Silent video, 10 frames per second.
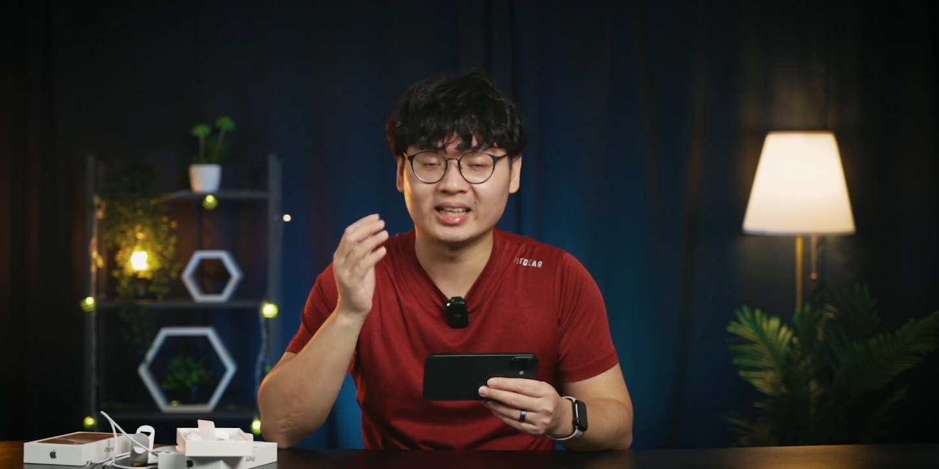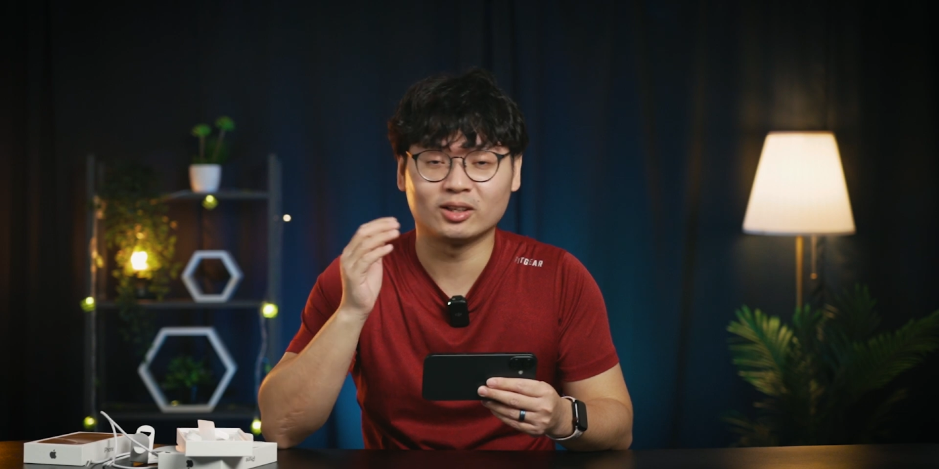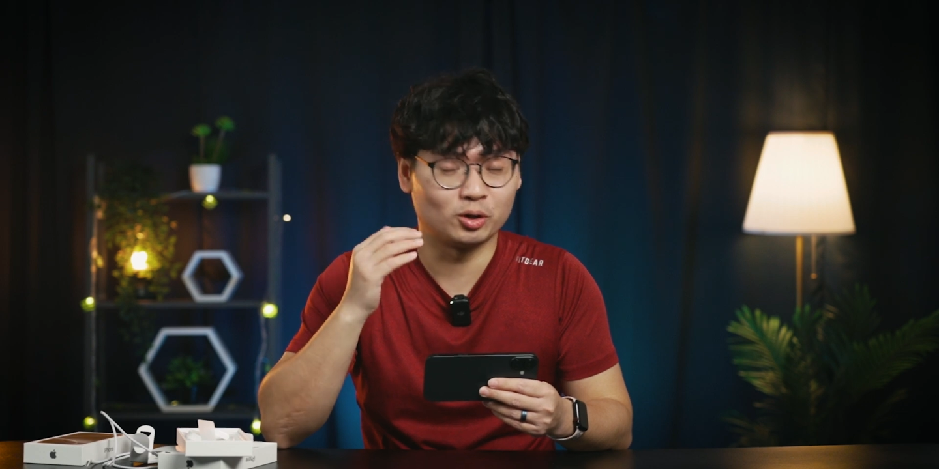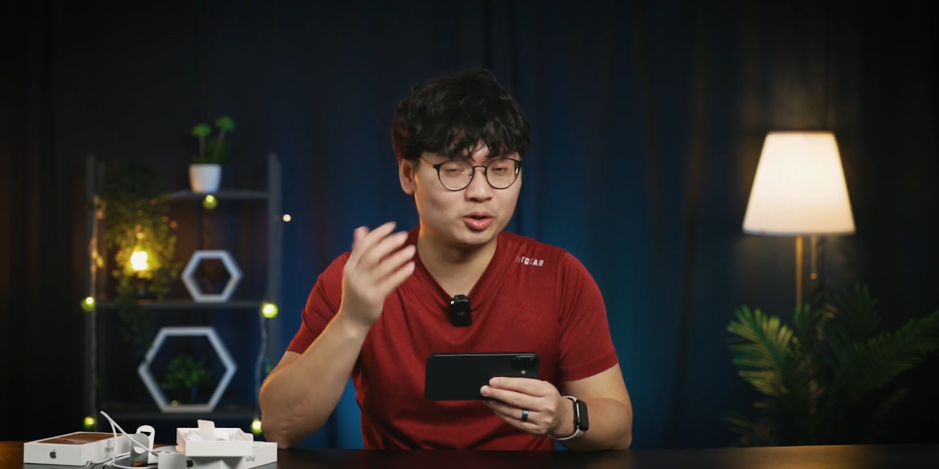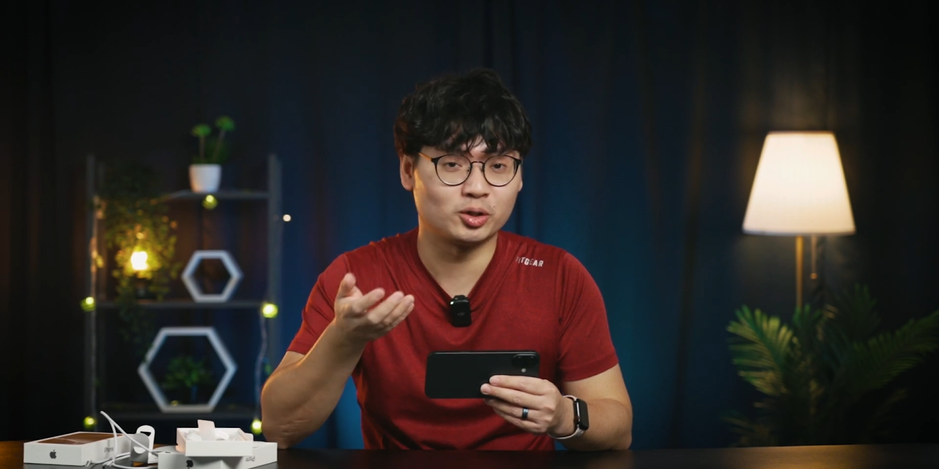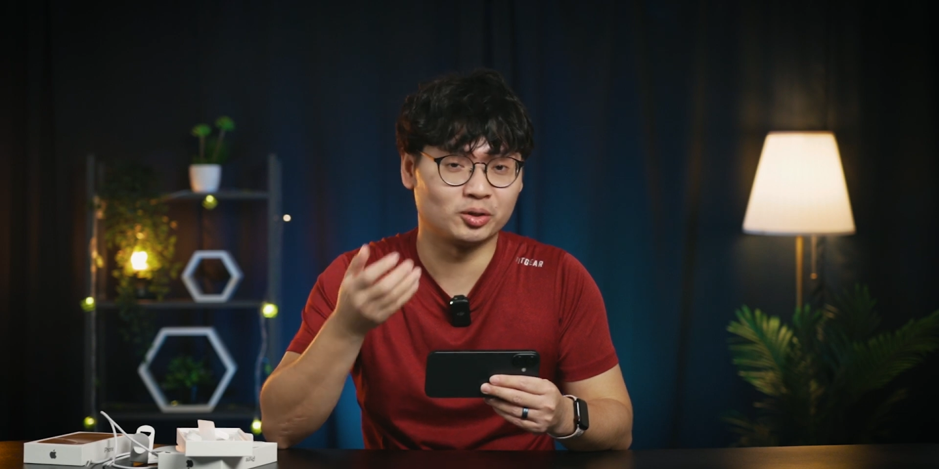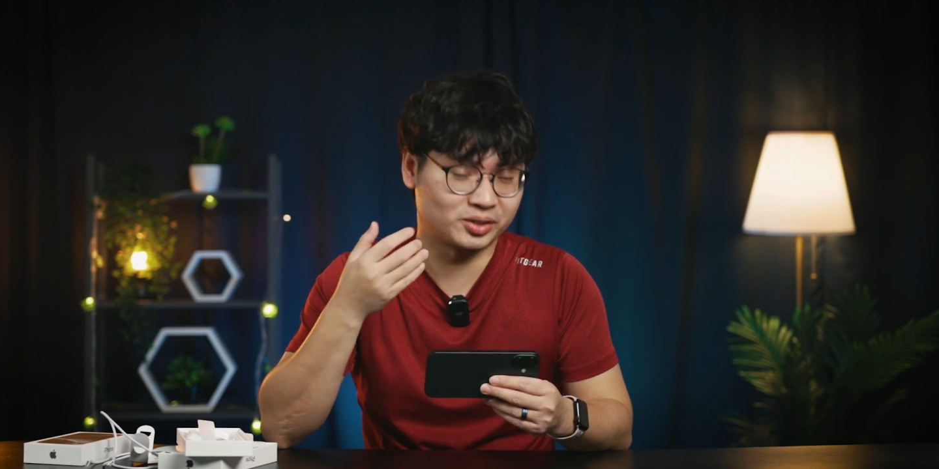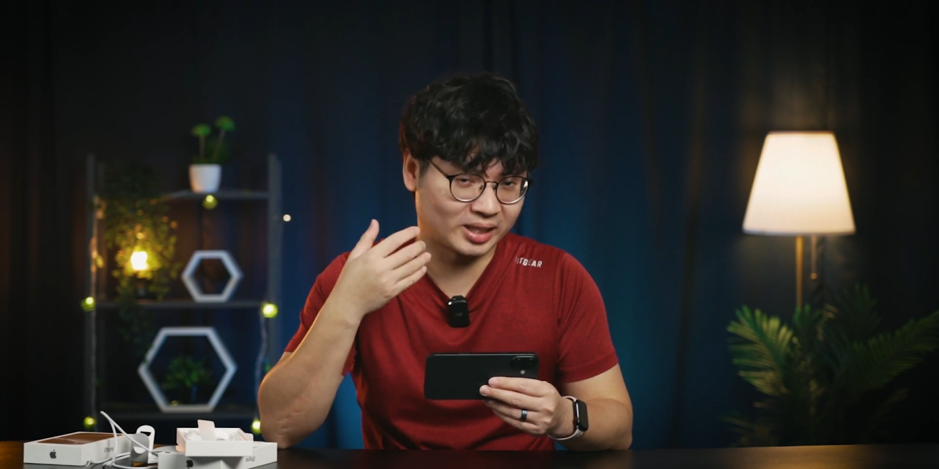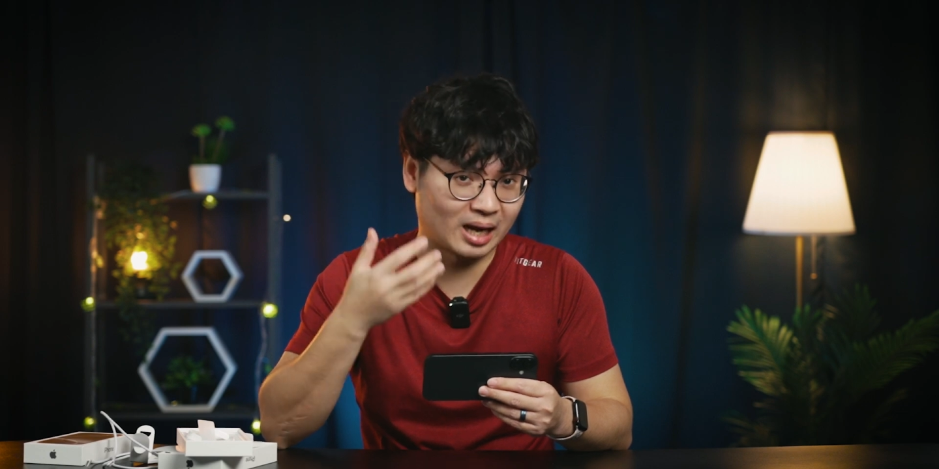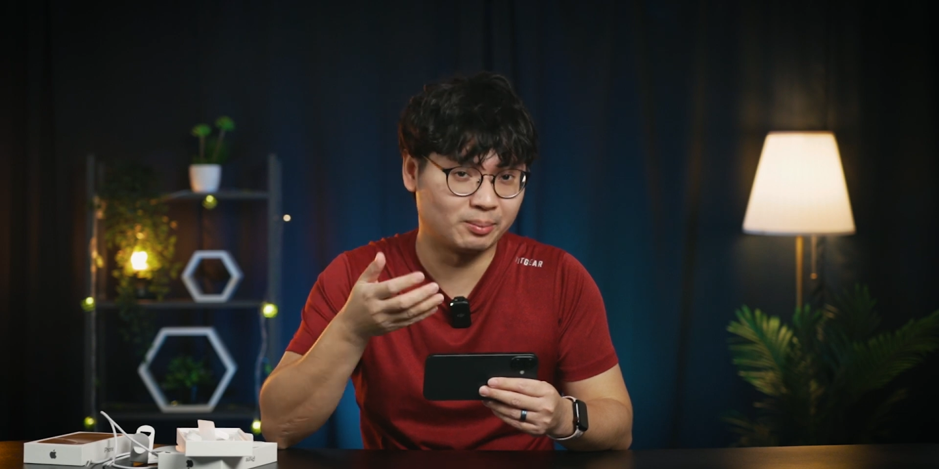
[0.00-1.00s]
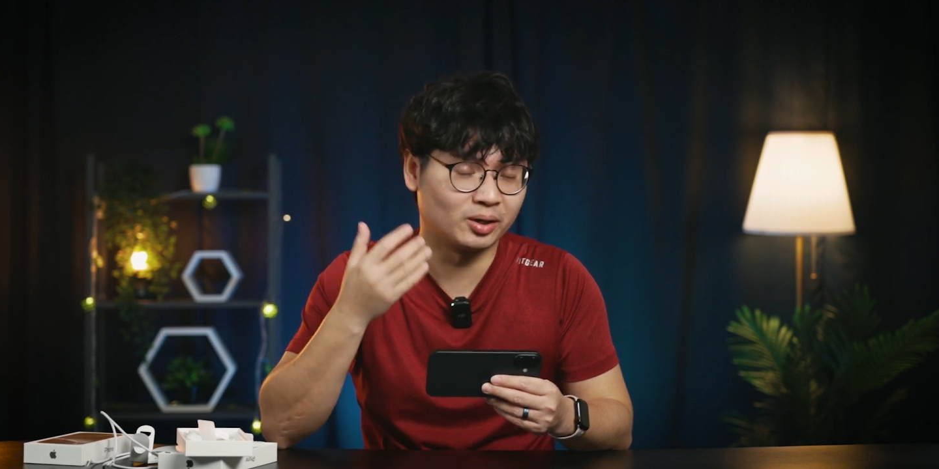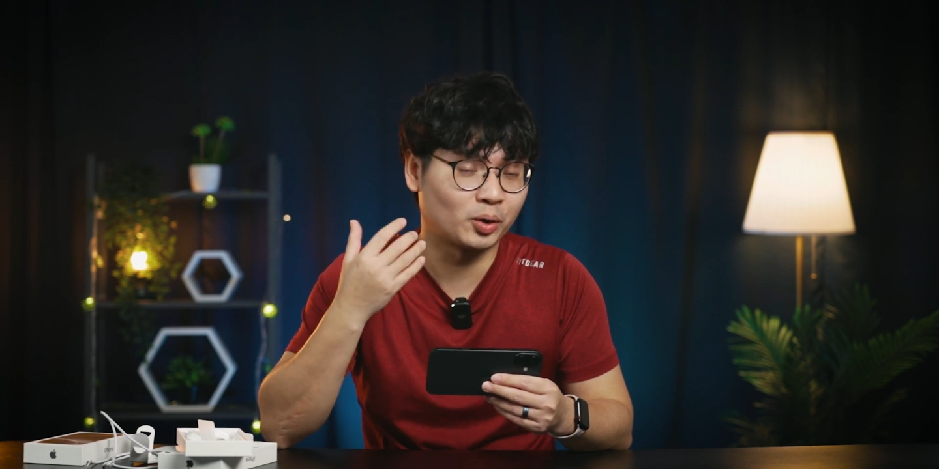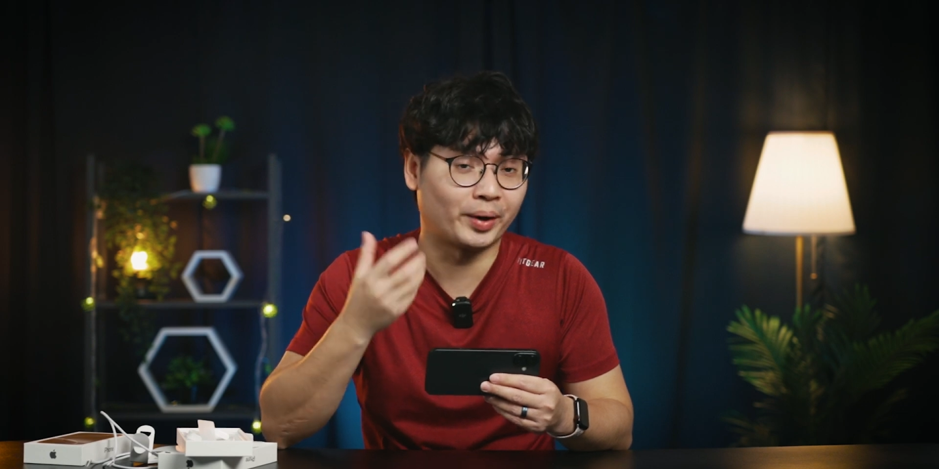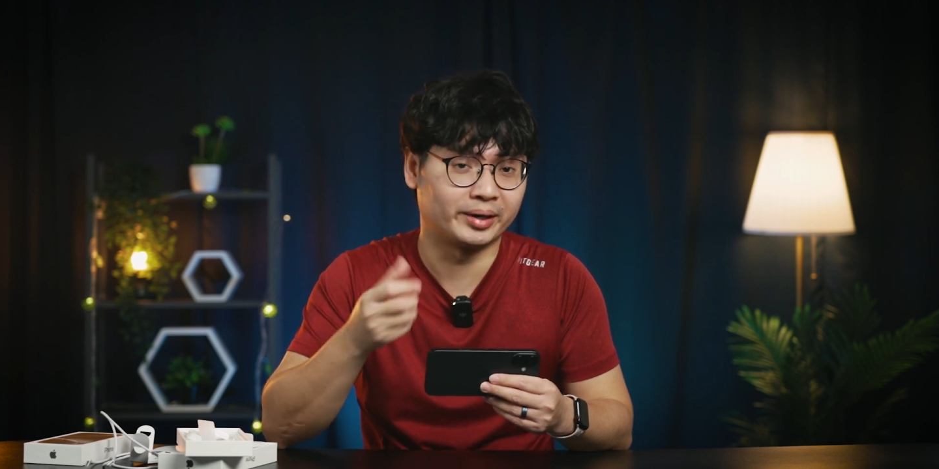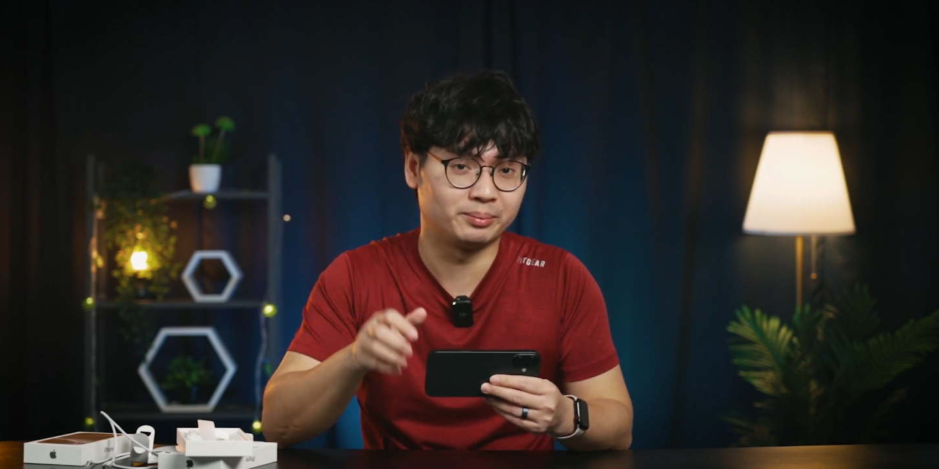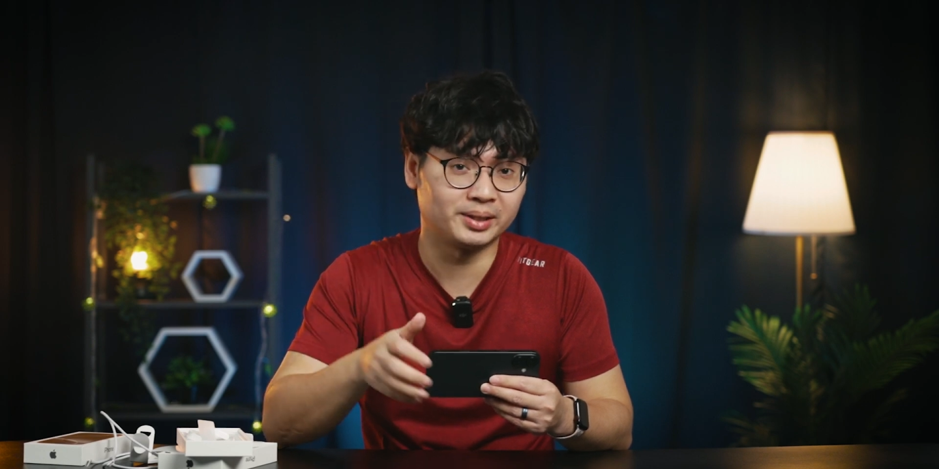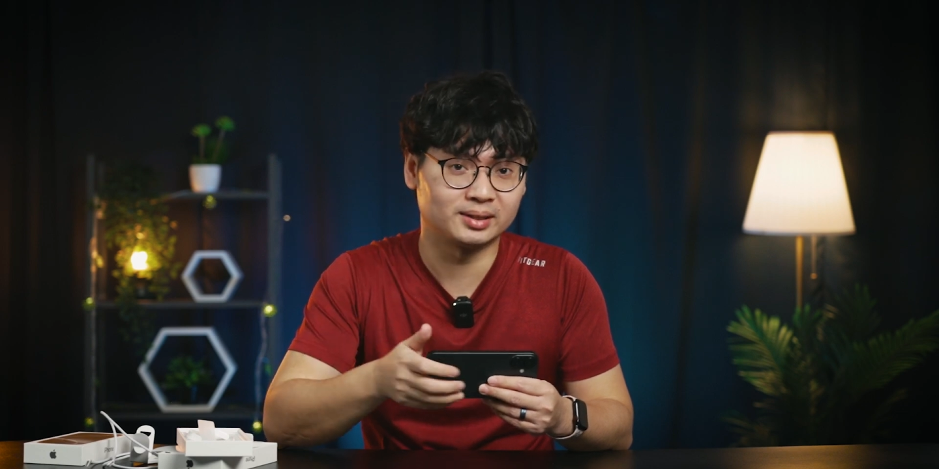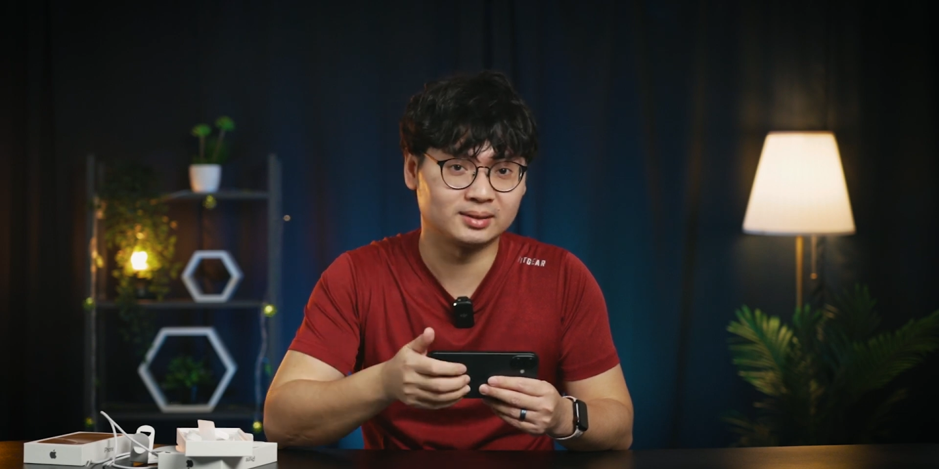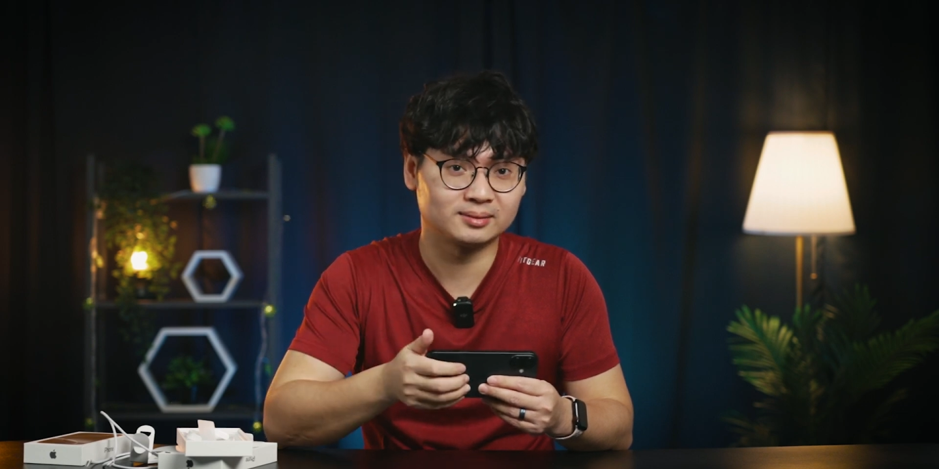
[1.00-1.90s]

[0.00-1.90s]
It controls the camera quite a bit.